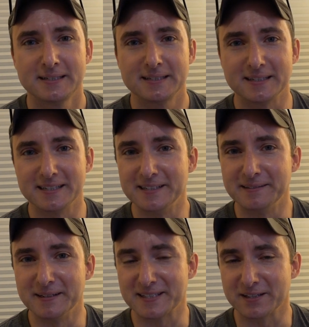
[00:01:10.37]
You
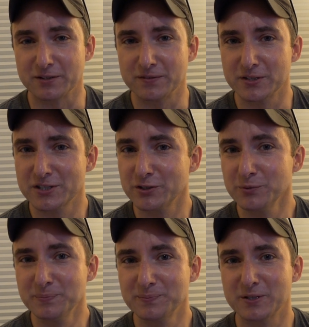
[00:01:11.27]
need a centrifuge
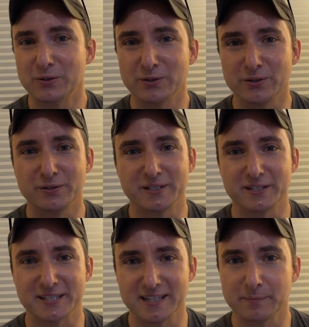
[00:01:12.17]
tube to hold
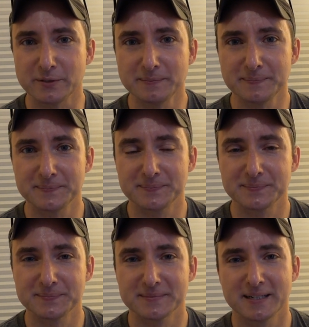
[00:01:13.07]
your sample.
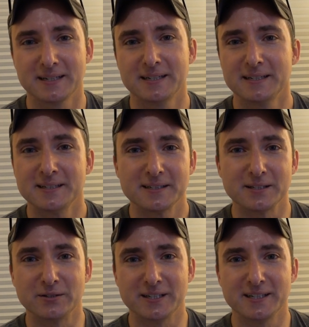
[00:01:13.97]

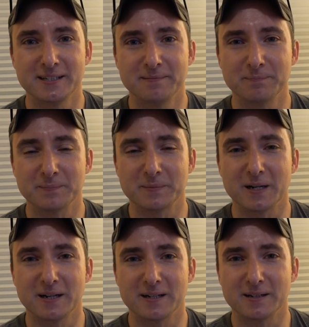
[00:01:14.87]
You need
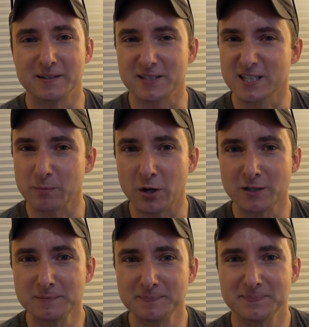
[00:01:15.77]
a
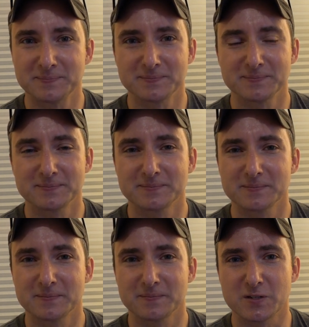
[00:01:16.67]
small,
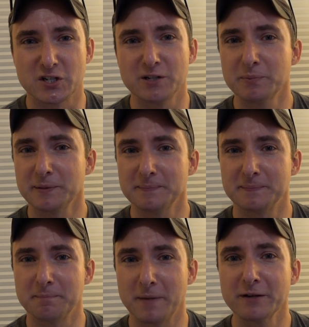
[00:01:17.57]
cheap
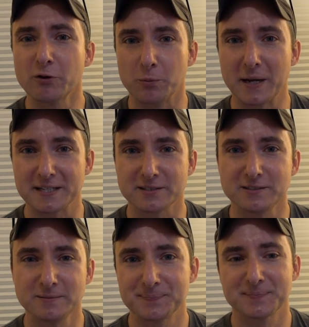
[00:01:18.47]

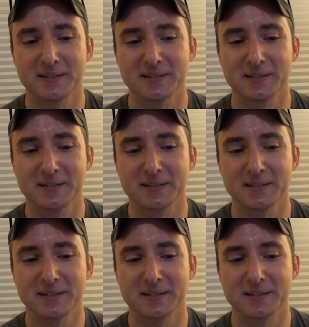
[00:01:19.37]
micropestle.